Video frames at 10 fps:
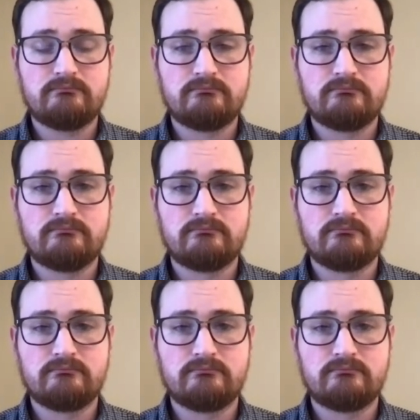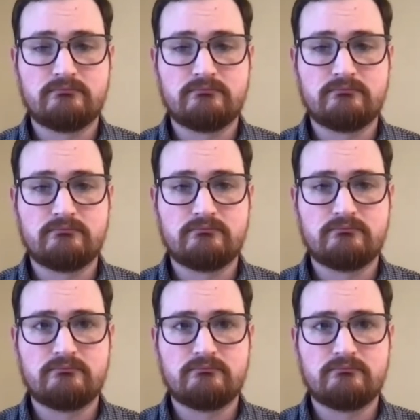
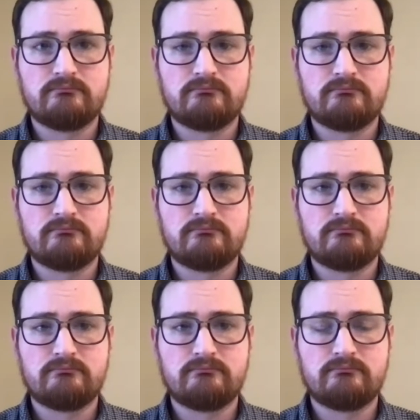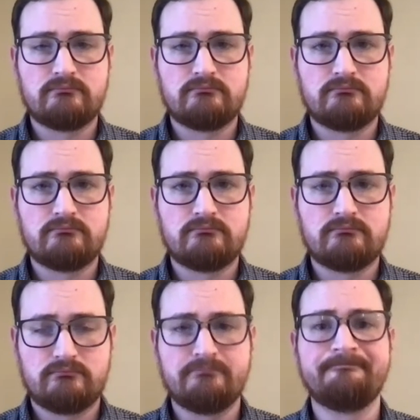
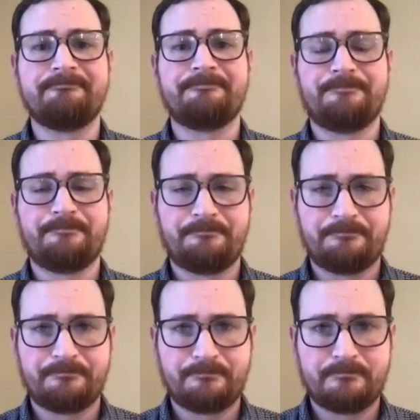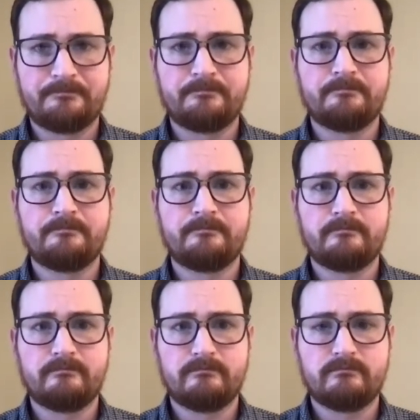
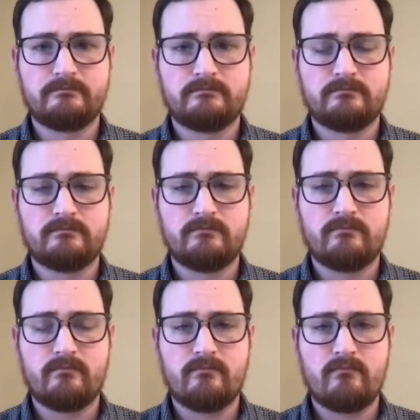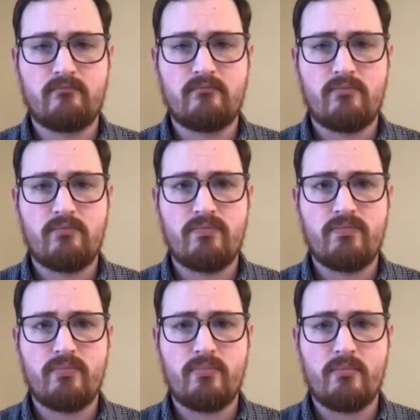
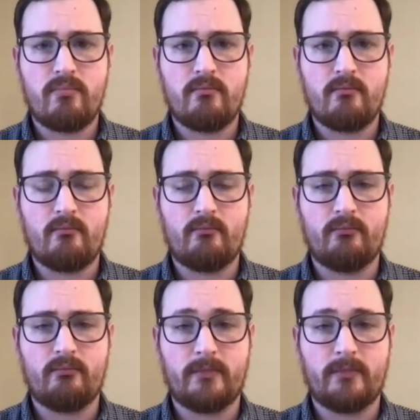(silent)